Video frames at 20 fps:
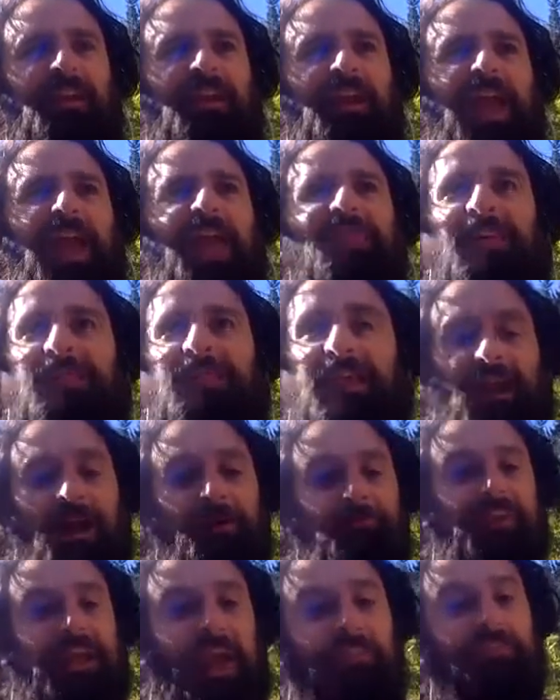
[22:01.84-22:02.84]
And then they come
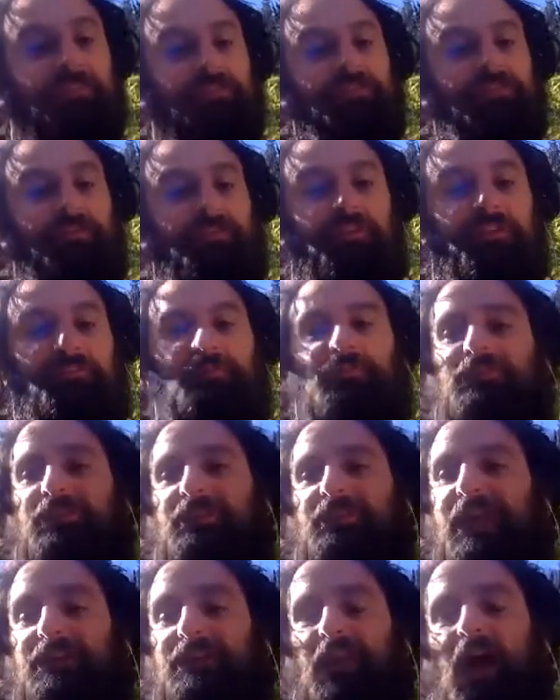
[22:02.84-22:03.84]
together and do this music
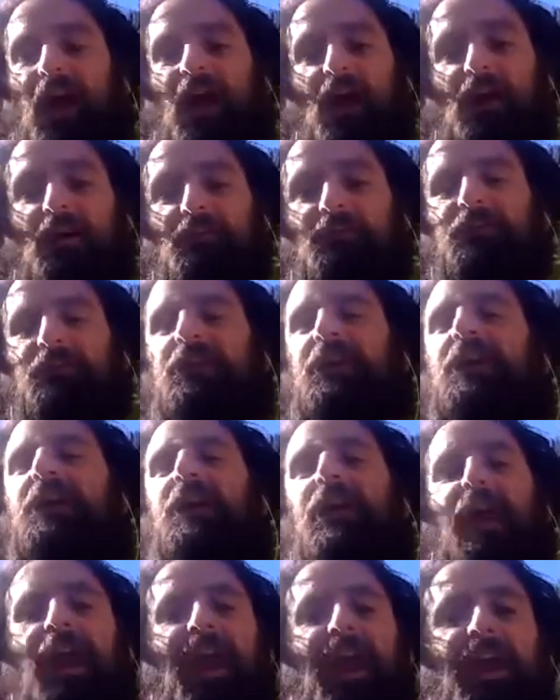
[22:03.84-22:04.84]
they love.
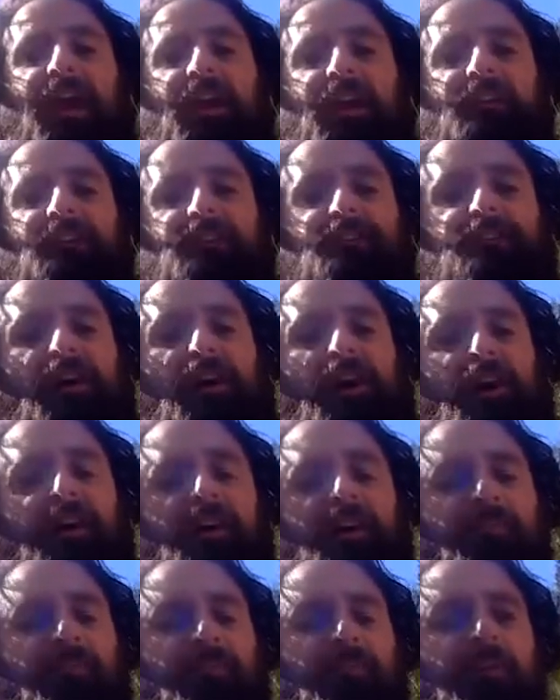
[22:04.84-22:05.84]
And
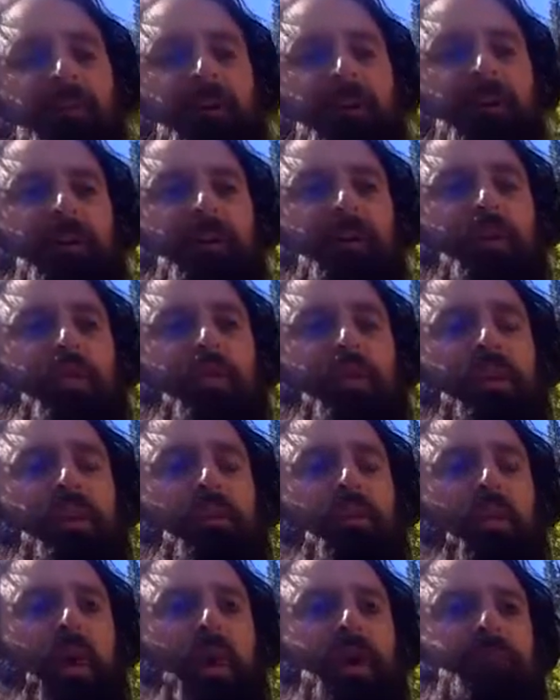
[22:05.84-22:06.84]
we
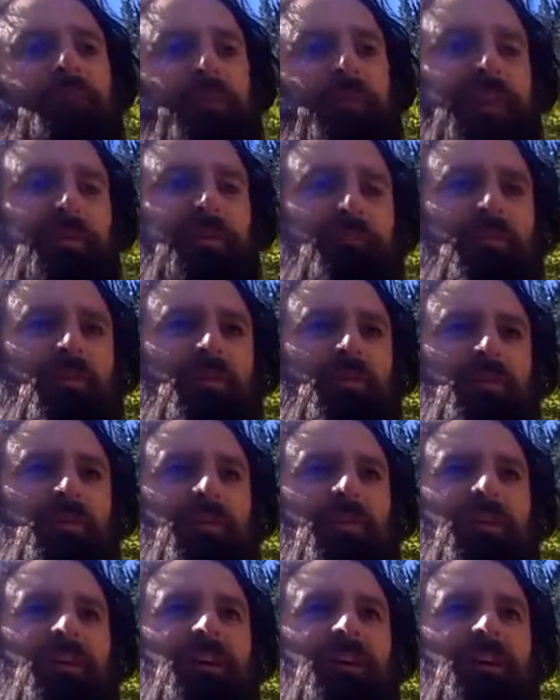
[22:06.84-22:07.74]
want people